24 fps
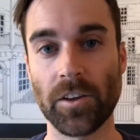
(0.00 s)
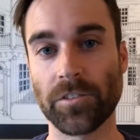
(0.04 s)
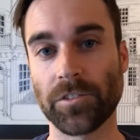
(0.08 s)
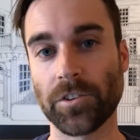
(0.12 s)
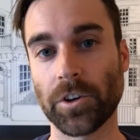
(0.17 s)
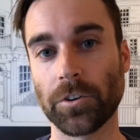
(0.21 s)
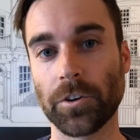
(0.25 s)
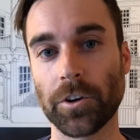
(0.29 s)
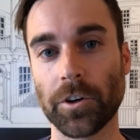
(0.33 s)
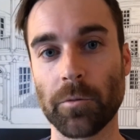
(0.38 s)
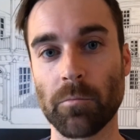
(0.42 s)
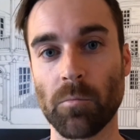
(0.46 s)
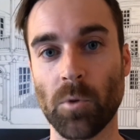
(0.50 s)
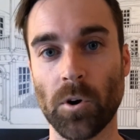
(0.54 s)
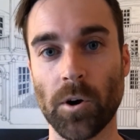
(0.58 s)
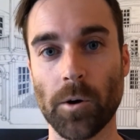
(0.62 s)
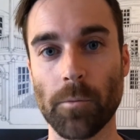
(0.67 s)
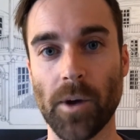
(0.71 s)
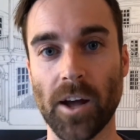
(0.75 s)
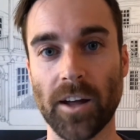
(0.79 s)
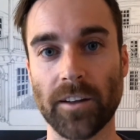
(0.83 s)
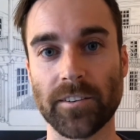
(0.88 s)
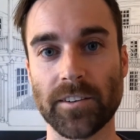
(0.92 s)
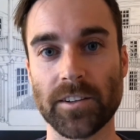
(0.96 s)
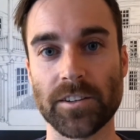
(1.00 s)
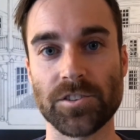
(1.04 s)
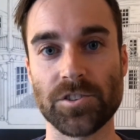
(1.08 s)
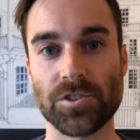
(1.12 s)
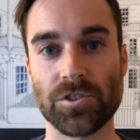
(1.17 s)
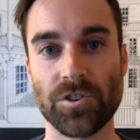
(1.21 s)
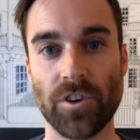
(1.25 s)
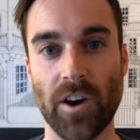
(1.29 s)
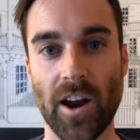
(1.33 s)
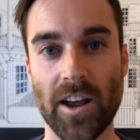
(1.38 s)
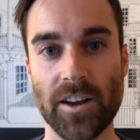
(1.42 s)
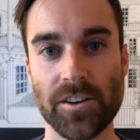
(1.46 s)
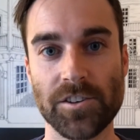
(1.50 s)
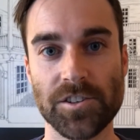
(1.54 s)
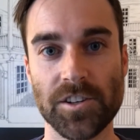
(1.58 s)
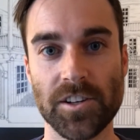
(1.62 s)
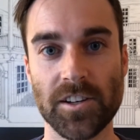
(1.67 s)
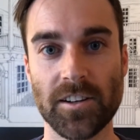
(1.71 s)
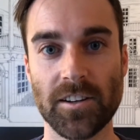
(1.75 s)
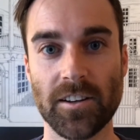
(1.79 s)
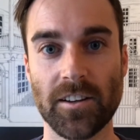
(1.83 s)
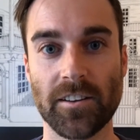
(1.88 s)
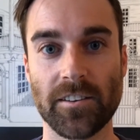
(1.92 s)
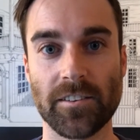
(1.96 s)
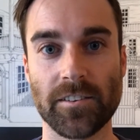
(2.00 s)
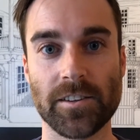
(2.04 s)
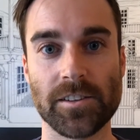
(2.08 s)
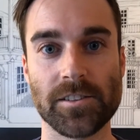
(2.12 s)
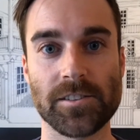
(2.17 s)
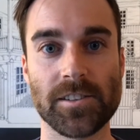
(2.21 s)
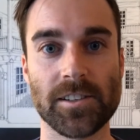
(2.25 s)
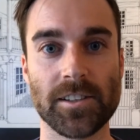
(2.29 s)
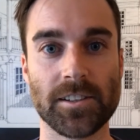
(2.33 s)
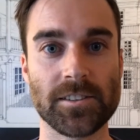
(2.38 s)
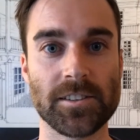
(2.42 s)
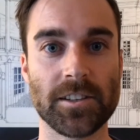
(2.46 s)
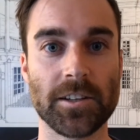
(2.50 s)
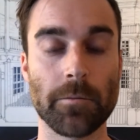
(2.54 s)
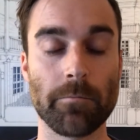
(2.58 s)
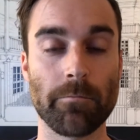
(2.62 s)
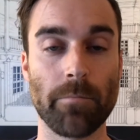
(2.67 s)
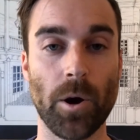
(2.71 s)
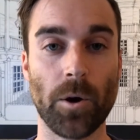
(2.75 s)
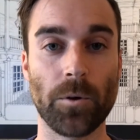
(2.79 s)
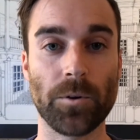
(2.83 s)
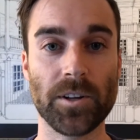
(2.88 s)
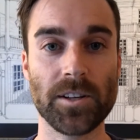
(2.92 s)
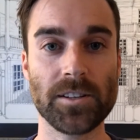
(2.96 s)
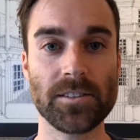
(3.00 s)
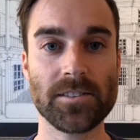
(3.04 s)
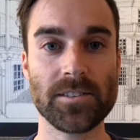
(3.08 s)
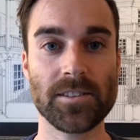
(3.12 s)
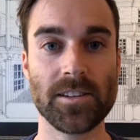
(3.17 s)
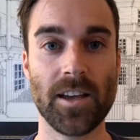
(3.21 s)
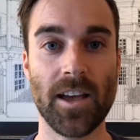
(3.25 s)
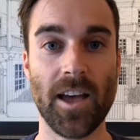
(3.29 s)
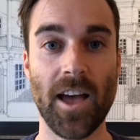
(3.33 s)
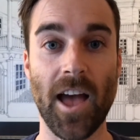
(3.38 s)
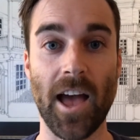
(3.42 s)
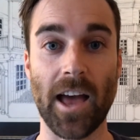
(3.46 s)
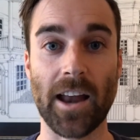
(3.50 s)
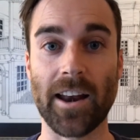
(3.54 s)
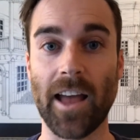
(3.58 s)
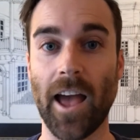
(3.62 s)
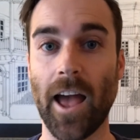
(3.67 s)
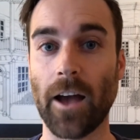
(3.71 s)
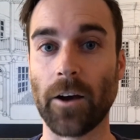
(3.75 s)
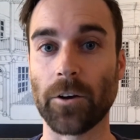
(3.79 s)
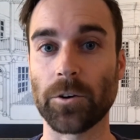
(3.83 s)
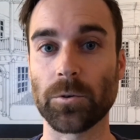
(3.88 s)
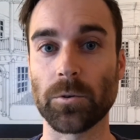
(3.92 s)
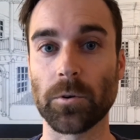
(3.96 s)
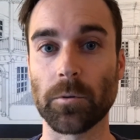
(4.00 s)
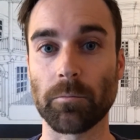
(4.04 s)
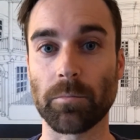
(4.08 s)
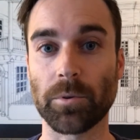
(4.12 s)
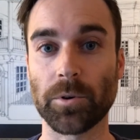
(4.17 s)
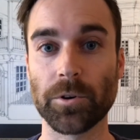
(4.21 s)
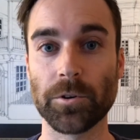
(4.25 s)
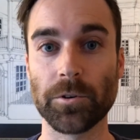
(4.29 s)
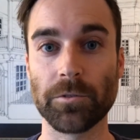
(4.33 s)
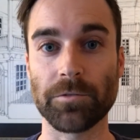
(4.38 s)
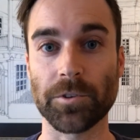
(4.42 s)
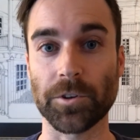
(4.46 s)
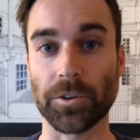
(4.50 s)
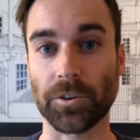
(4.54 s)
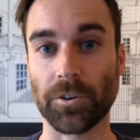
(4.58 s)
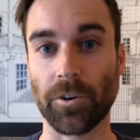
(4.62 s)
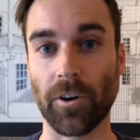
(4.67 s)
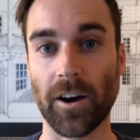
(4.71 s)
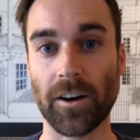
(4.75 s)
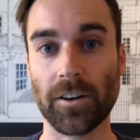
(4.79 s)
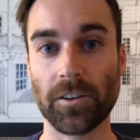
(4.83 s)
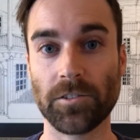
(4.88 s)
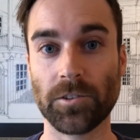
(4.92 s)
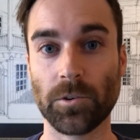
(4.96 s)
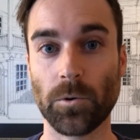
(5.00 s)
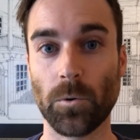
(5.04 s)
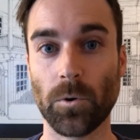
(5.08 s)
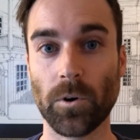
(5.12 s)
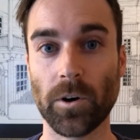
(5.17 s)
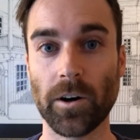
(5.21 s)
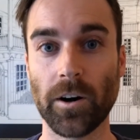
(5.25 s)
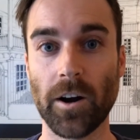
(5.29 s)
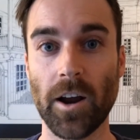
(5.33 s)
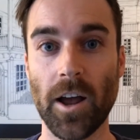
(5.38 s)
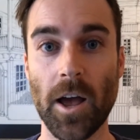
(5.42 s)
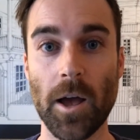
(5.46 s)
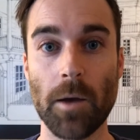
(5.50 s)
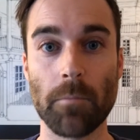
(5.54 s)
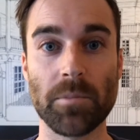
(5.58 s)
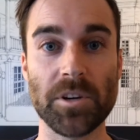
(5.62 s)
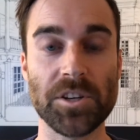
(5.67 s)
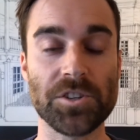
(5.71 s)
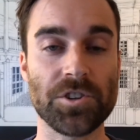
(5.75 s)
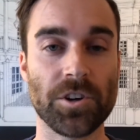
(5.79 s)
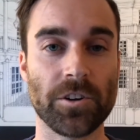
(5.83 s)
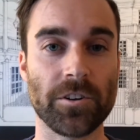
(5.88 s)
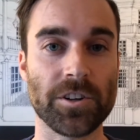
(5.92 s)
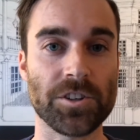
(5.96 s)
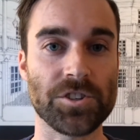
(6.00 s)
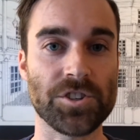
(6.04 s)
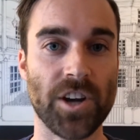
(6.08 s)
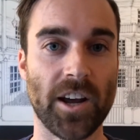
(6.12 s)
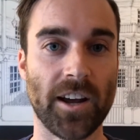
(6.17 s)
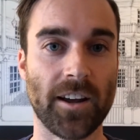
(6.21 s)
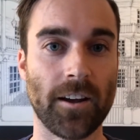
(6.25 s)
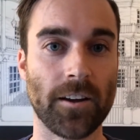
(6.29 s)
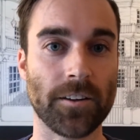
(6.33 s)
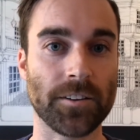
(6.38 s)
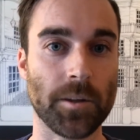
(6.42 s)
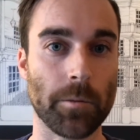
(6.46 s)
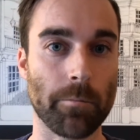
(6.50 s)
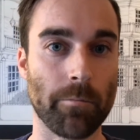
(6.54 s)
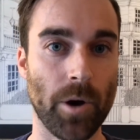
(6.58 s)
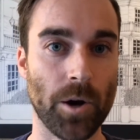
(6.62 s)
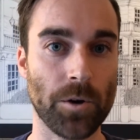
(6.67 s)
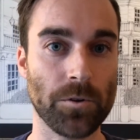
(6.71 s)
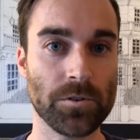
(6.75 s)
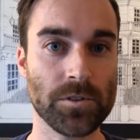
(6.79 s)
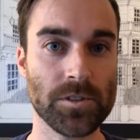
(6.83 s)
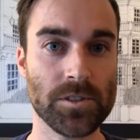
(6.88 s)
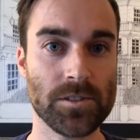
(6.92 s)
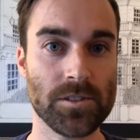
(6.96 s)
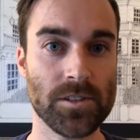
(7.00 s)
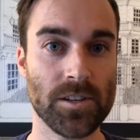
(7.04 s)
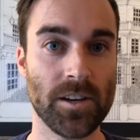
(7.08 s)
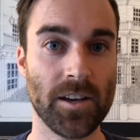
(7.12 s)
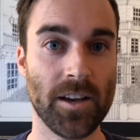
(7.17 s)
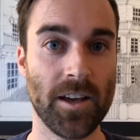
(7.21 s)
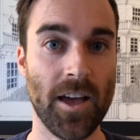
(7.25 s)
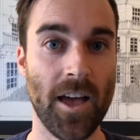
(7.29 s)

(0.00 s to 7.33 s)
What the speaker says: To learn more about this strategy, the 6 components, and how to improve your credit score, be sure to check out the post.